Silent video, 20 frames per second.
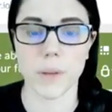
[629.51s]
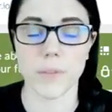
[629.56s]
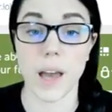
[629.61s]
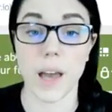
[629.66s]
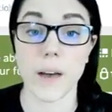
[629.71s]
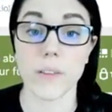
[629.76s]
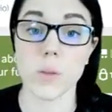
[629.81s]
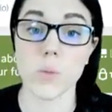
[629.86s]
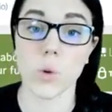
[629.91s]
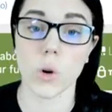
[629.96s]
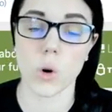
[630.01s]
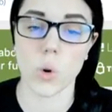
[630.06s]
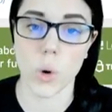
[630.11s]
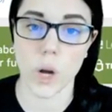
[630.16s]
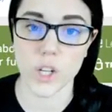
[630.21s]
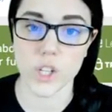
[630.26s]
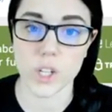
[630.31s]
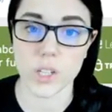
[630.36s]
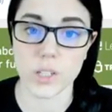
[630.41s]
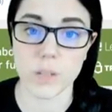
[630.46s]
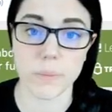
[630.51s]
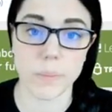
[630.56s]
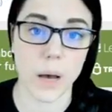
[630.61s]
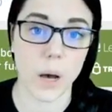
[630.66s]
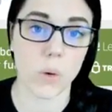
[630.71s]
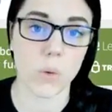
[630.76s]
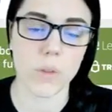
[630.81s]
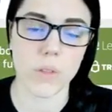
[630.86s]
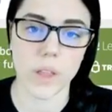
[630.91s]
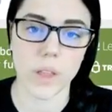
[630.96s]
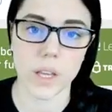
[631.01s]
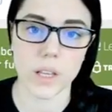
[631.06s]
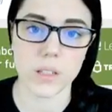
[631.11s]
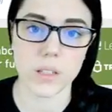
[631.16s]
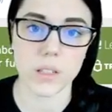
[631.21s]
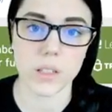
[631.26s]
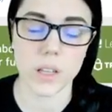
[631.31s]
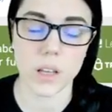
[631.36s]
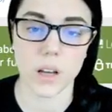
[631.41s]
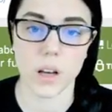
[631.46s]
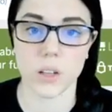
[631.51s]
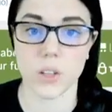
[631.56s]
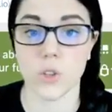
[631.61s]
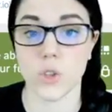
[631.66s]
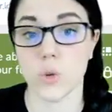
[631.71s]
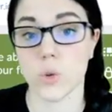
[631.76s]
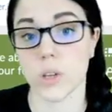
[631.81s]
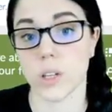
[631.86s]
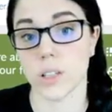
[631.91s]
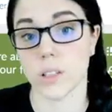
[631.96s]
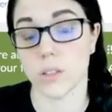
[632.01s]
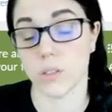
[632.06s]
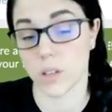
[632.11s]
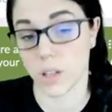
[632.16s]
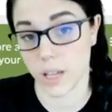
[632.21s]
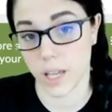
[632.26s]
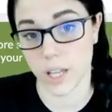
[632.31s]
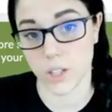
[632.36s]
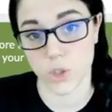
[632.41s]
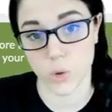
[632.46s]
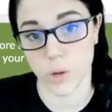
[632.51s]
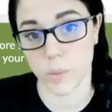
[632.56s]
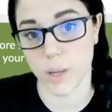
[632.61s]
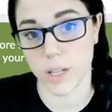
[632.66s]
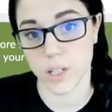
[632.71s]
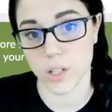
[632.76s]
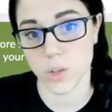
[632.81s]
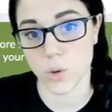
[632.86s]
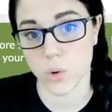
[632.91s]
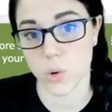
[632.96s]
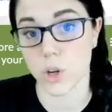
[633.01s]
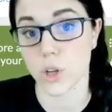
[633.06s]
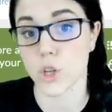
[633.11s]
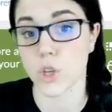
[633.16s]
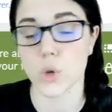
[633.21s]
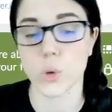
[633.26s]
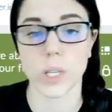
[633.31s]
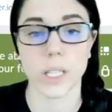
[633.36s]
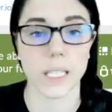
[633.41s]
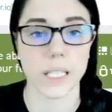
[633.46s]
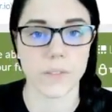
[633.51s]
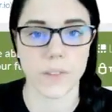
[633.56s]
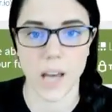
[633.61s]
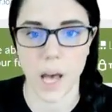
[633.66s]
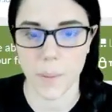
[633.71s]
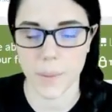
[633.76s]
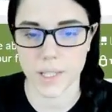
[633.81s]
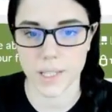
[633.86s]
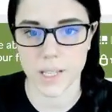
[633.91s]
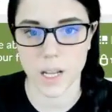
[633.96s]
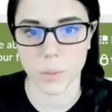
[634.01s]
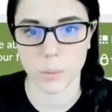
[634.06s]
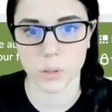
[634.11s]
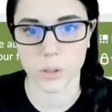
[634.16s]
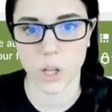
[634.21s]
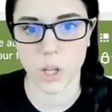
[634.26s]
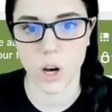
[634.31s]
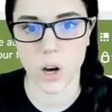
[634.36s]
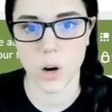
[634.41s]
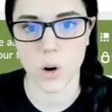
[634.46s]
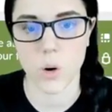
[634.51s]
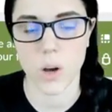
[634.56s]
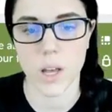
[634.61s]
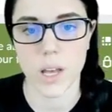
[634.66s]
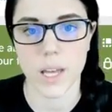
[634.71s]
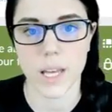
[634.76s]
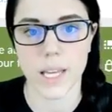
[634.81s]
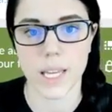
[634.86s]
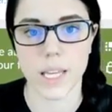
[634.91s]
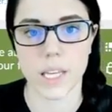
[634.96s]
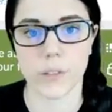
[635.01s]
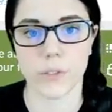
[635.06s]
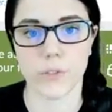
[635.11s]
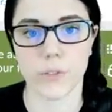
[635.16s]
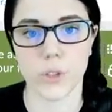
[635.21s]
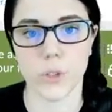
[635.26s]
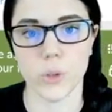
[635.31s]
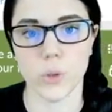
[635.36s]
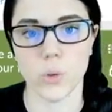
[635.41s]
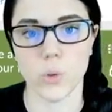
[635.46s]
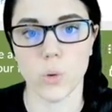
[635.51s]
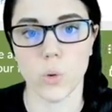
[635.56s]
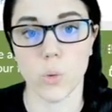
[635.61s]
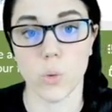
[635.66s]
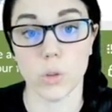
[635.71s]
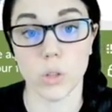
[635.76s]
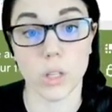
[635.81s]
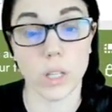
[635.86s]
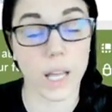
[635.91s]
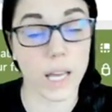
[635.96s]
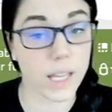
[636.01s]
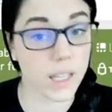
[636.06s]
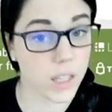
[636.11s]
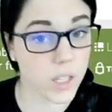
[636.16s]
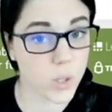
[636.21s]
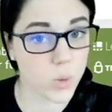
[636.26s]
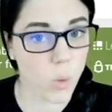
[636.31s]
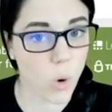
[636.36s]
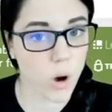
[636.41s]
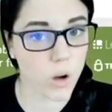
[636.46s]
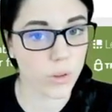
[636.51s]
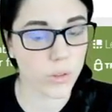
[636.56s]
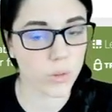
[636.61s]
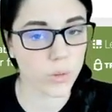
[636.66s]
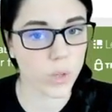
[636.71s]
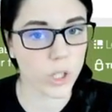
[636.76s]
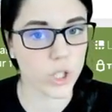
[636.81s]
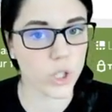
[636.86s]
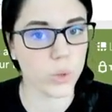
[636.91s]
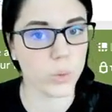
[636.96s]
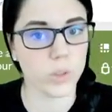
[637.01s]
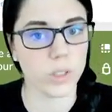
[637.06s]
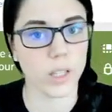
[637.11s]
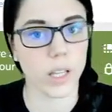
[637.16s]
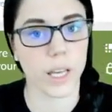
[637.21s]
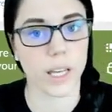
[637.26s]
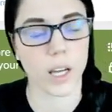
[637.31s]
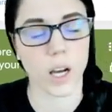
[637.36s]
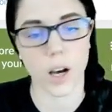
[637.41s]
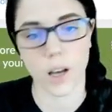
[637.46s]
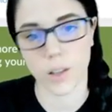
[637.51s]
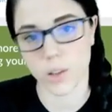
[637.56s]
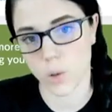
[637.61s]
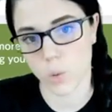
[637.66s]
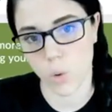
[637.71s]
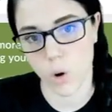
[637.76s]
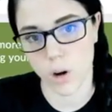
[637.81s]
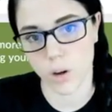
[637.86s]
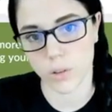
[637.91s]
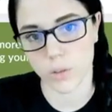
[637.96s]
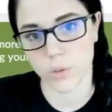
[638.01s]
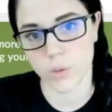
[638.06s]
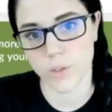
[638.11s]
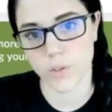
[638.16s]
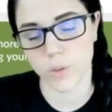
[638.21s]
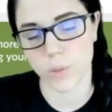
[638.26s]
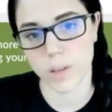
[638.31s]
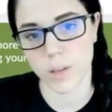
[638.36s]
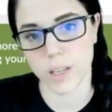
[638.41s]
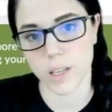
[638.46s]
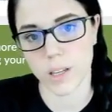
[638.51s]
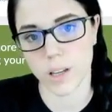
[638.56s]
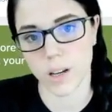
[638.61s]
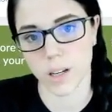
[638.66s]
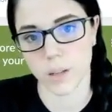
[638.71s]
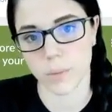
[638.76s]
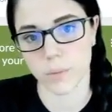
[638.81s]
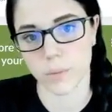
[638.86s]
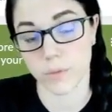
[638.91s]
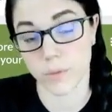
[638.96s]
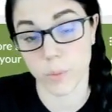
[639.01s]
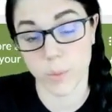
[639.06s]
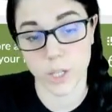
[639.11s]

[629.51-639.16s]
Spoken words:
If you have any more questions about this, you can, again, join my Discord. You can leave comments down below. If you like this walkthrough and you would like other walkthroughs for me